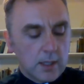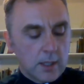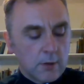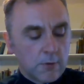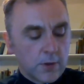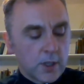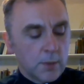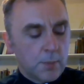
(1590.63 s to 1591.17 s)

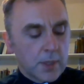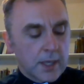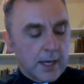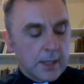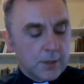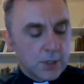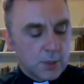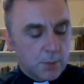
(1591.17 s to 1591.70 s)
Then Philip
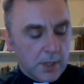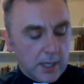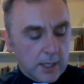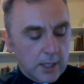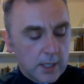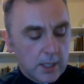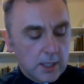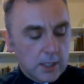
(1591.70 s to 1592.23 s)
began to
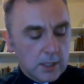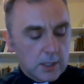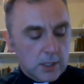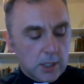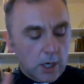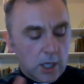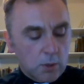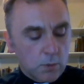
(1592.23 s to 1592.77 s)
speak,
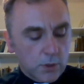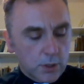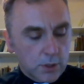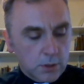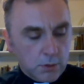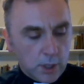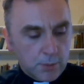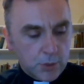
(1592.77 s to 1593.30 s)
starting with
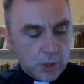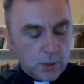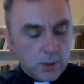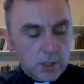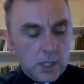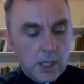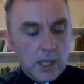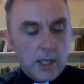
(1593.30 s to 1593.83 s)
the
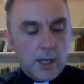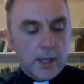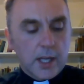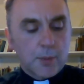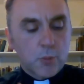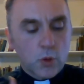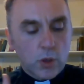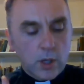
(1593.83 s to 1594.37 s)
scriptures,
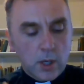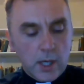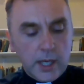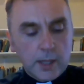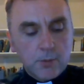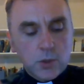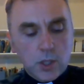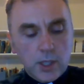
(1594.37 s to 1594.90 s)
and he
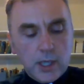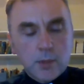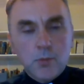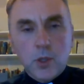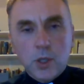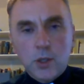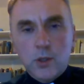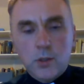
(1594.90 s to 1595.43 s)
proclaimed to
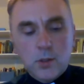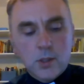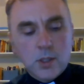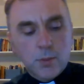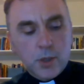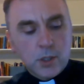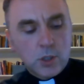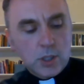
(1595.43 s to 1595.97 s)
him the good
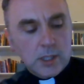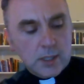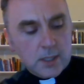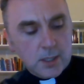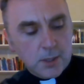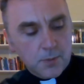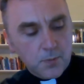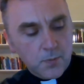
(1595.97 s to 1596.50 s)
news about
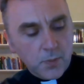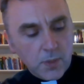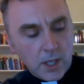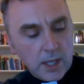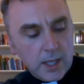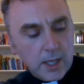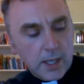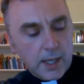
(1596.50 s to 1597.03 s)
Jesus.
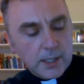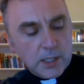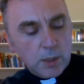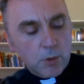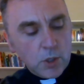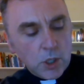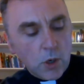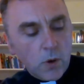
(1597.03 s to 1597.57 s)
As
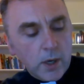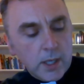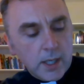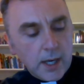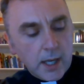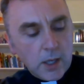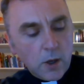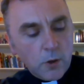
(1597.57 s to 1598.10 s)
they were going
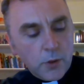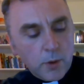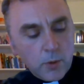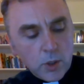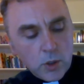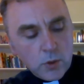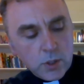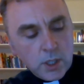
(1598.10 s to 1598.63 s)
along the
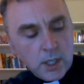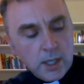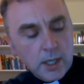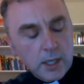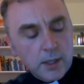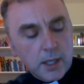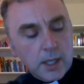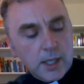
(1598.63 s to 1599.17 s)
road,
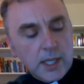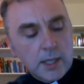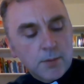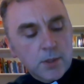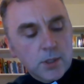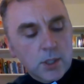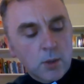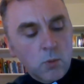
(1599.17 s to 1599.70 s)
they
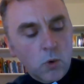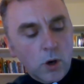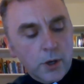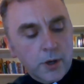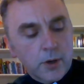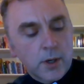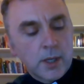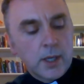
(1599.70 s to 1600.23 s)
came to some
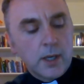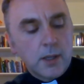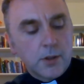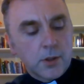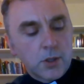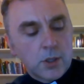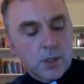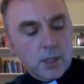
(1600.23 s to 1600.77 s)
water.
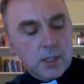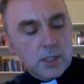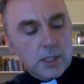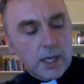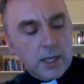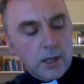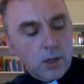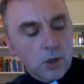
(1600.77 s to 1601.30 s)
The eunuch
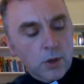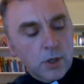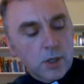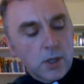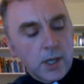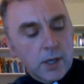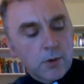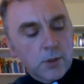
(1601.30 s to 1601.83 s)
said,
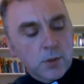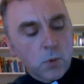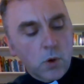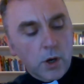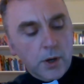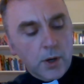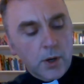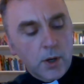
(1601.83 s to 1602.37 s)
"Look, here is
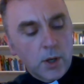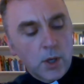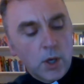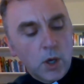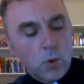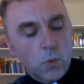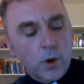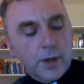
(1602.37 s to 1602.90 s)
water.
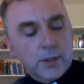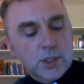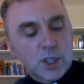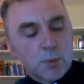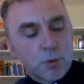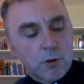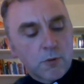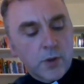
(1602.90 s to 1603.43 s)
What is
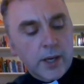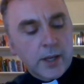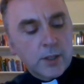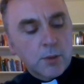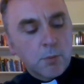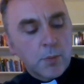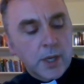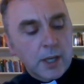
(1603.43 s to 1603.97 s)
to
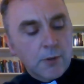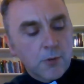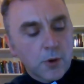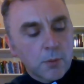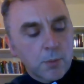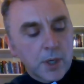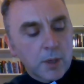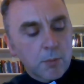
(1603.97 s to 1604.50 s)
prevent me
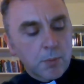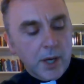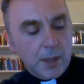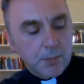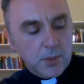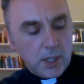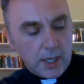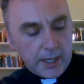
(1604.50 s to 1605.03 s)
from being
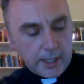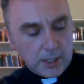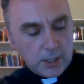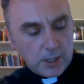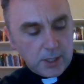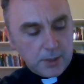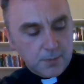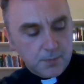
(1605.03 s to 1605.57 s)

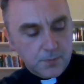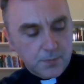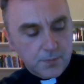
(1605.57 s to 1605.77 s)
baptized?"